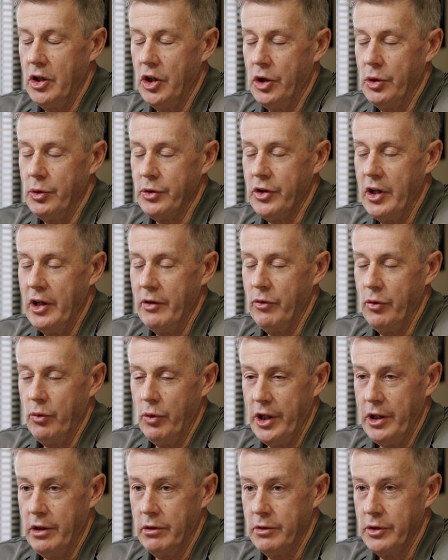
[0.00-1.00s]
I was having
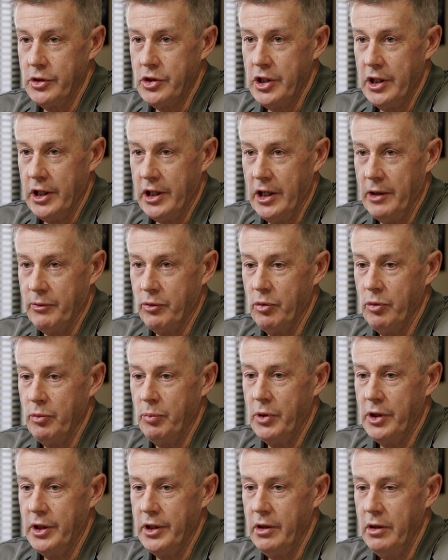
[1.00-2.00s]
regular checkups with
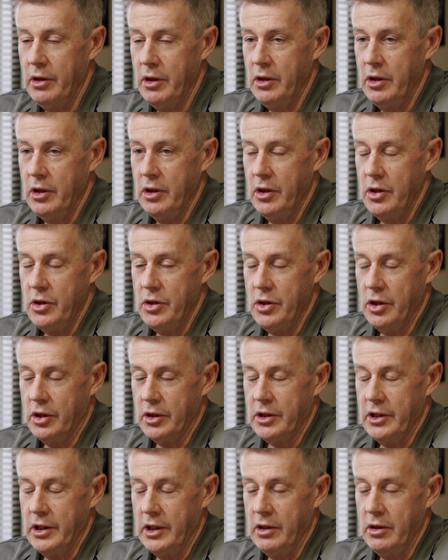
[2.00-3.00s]
my
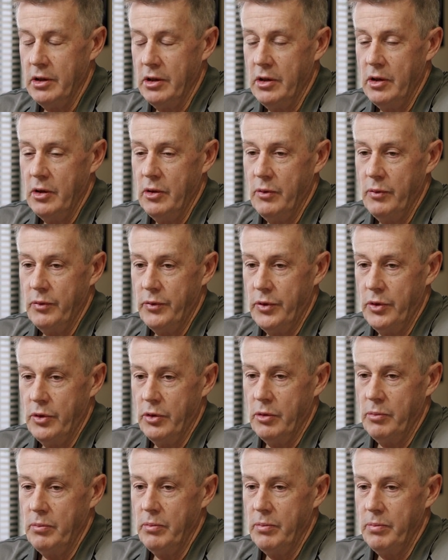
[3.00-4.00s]
doctor
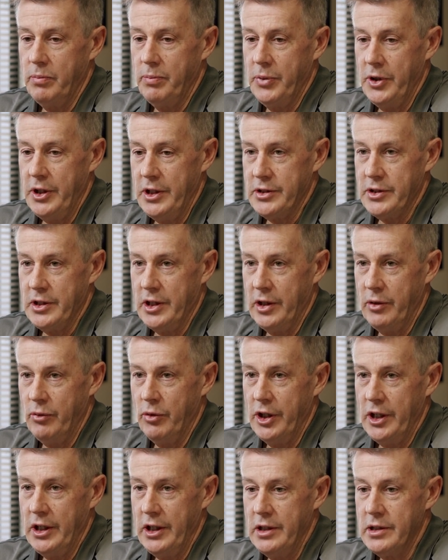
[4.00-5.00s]
for PSA
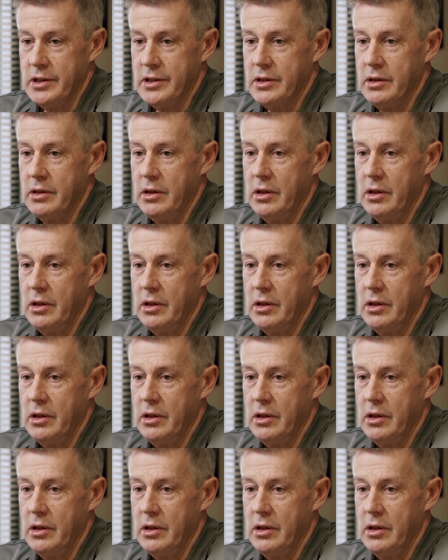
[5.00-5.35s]
readings.